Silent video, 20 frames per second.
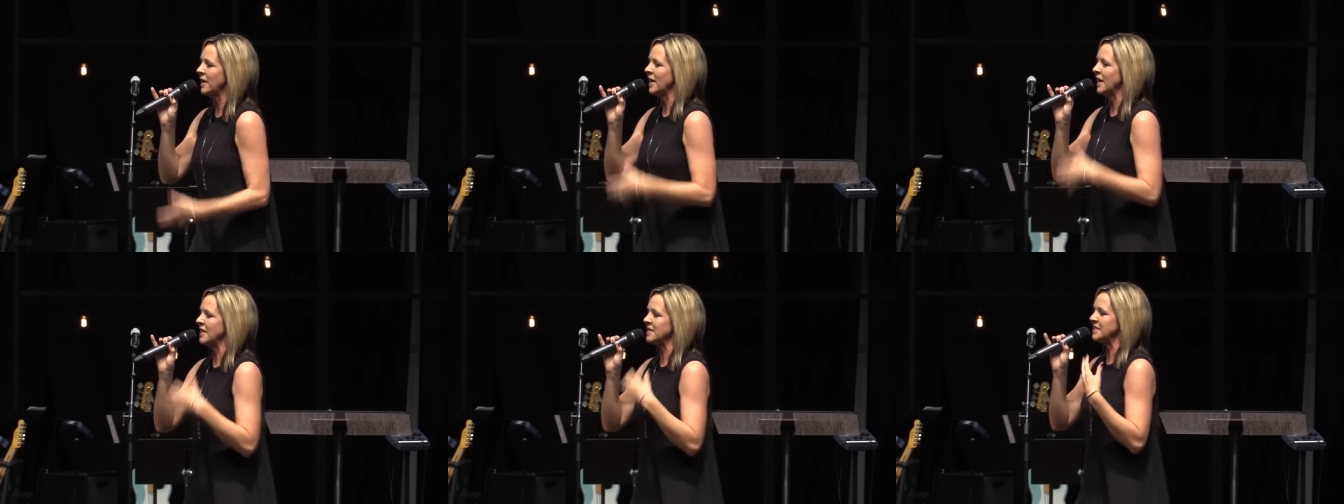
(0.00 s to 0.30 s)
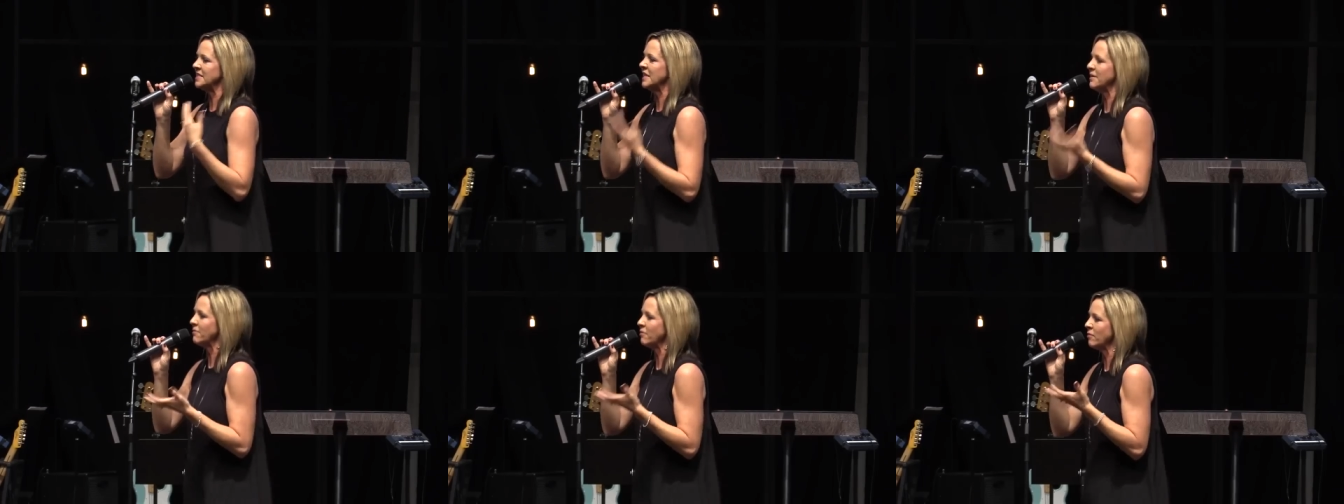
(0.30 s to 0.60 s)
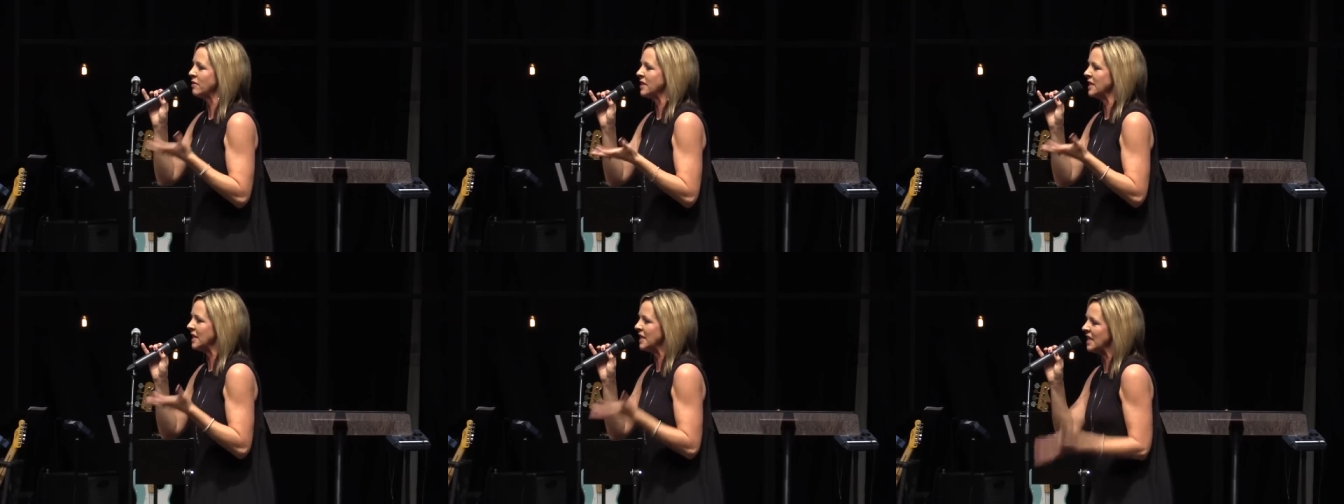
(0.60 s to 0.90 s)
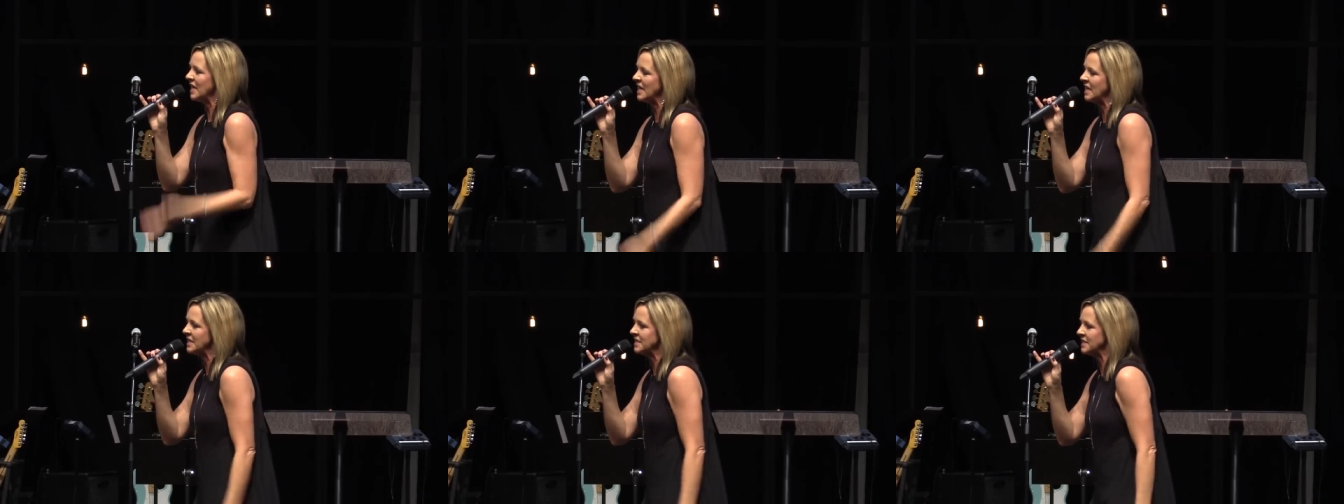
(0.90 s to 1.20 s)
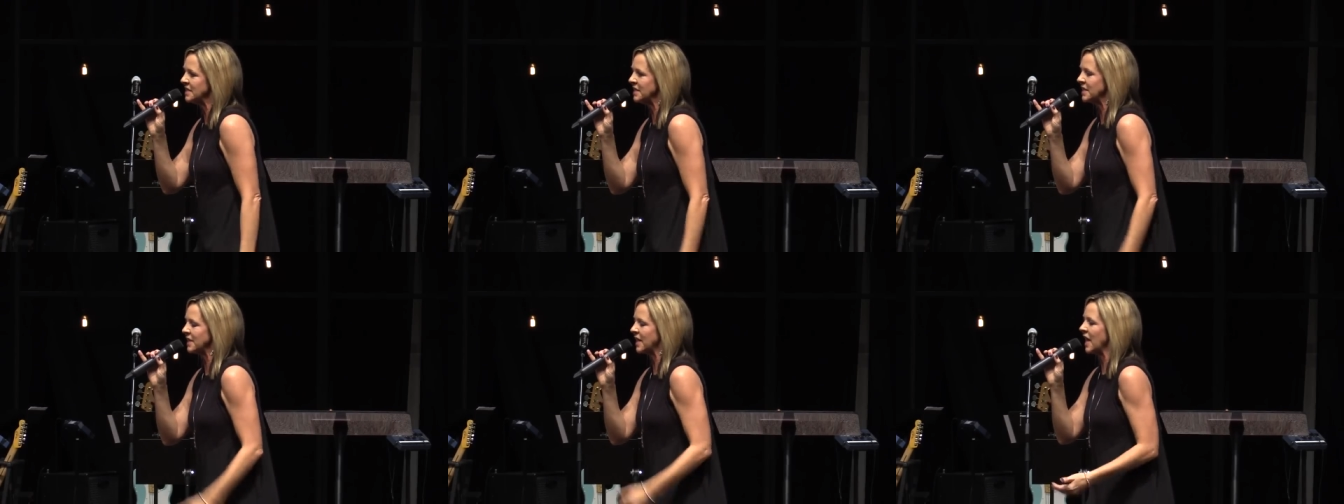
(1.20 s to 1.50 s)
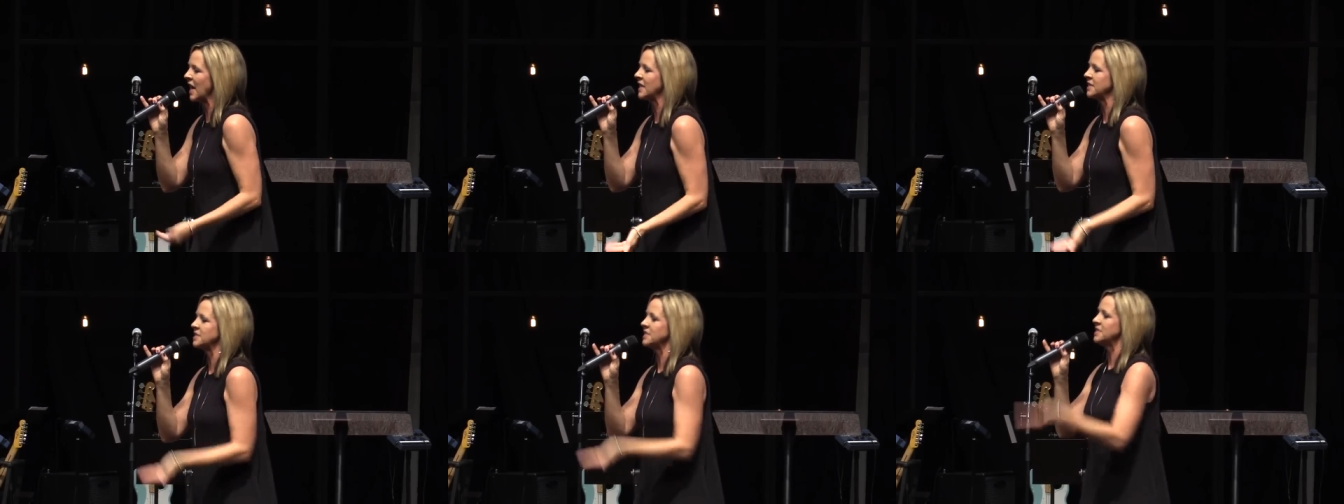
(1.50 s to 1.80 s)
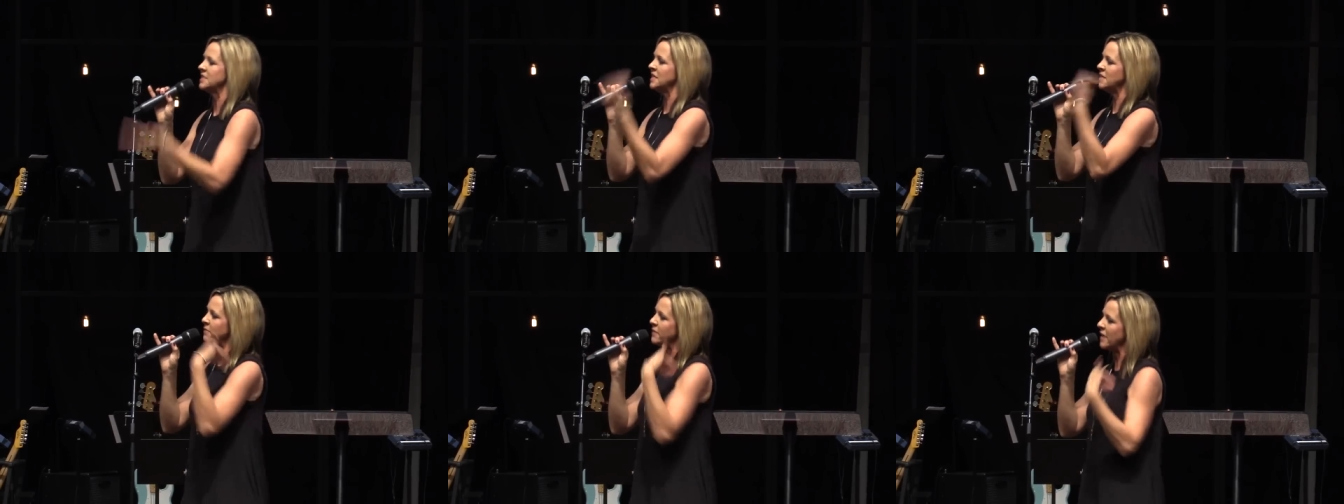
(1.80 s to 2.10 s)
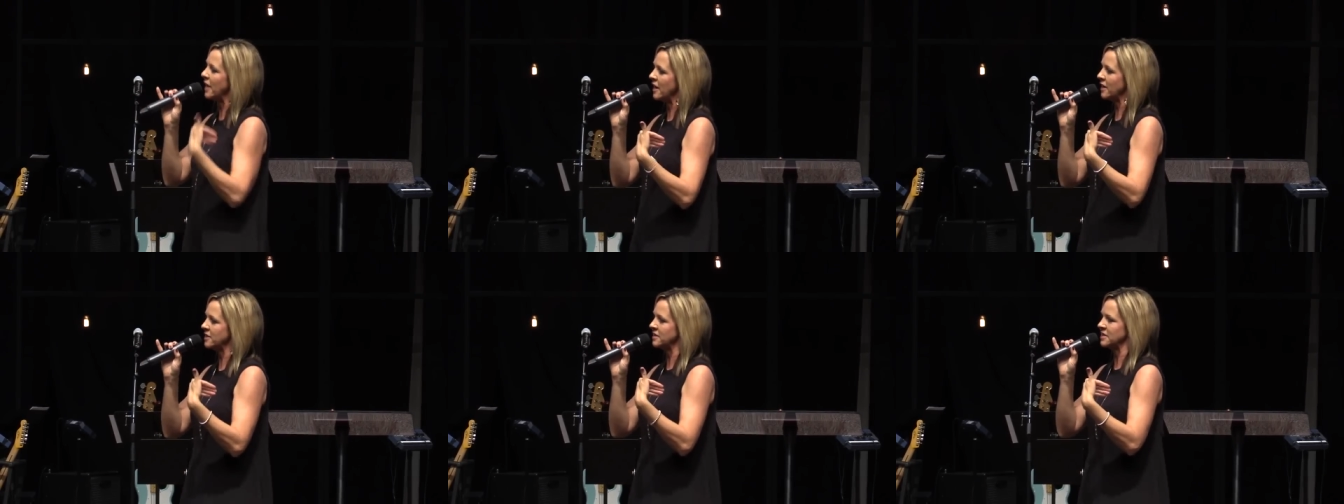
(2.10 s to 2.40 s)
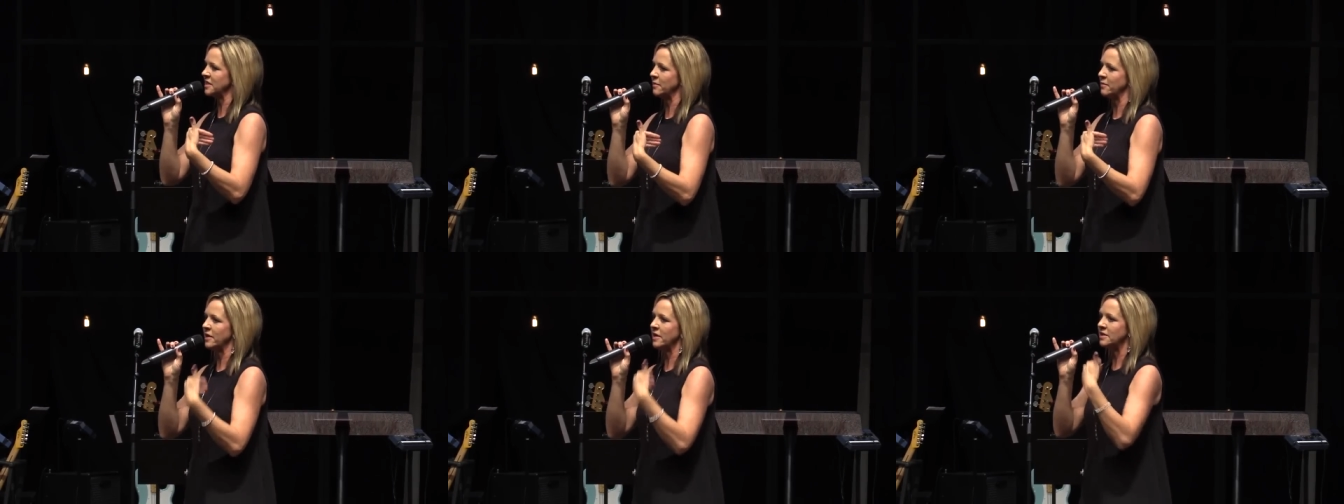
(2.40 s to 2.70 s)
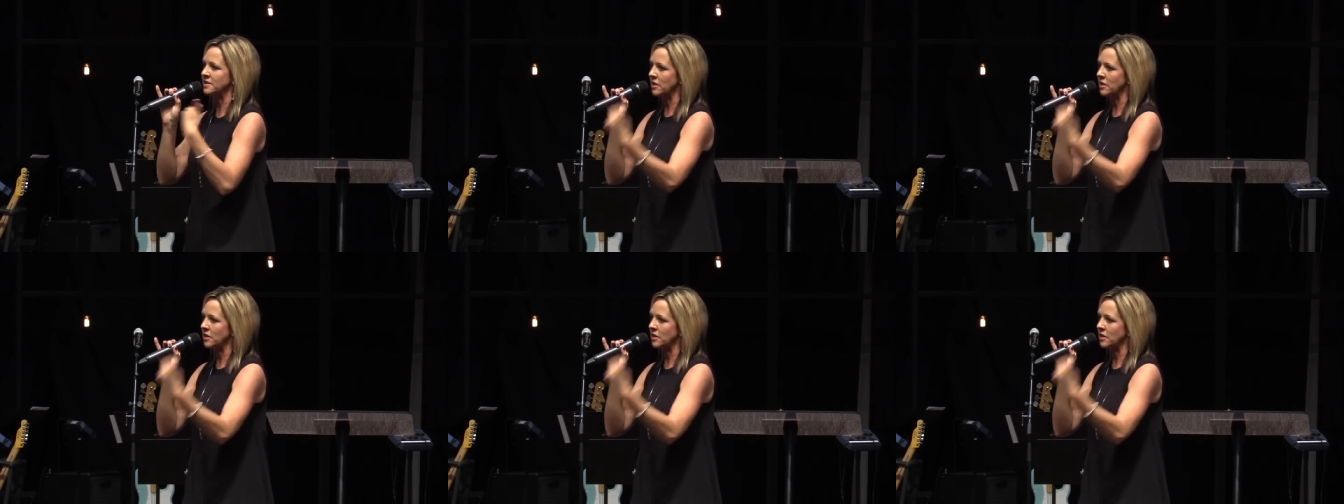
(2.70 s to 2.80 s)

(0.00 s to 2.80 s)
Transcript: it's never really easy to cast a demon out of somebody.